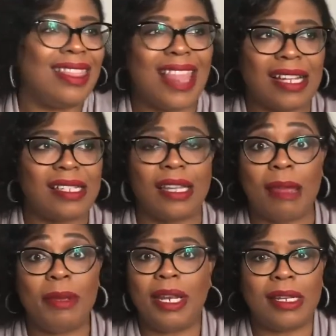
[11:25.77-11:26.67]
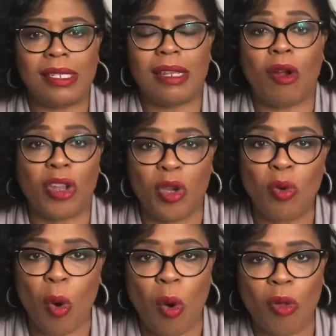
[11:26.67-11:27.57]
that's. I mean, that's. Are
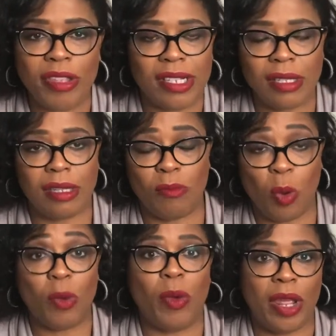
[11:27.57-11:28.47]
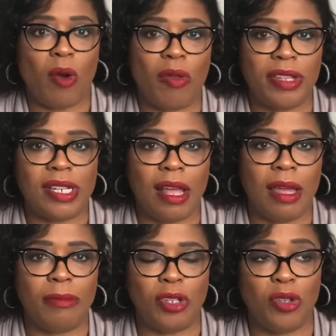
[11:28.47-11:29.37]
you all the one way all the
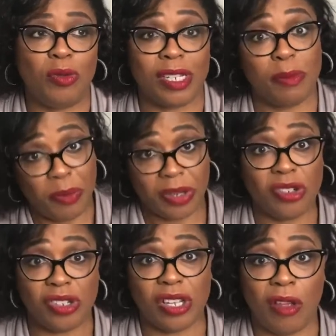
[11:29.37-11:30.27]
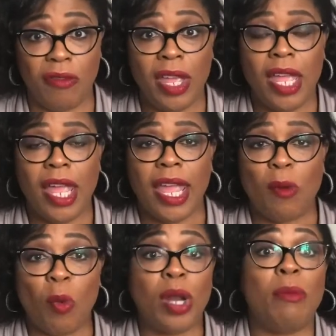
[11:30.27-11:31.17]
time? Do you express yourself
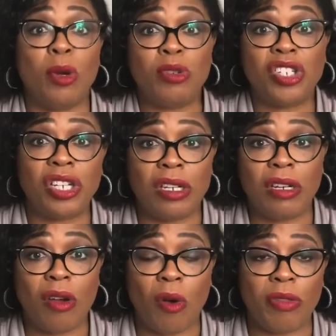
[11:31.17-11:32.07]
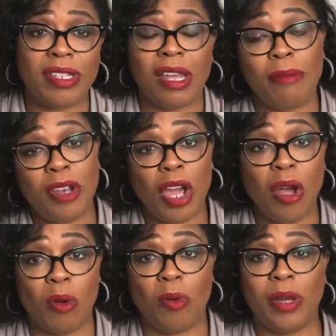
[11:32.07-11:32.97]
in one emotion all the time? No,
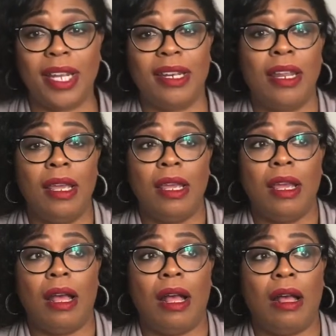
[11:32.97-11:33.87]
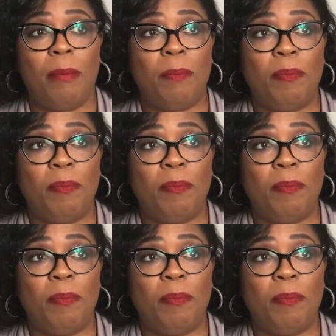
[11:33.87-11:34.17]
and um,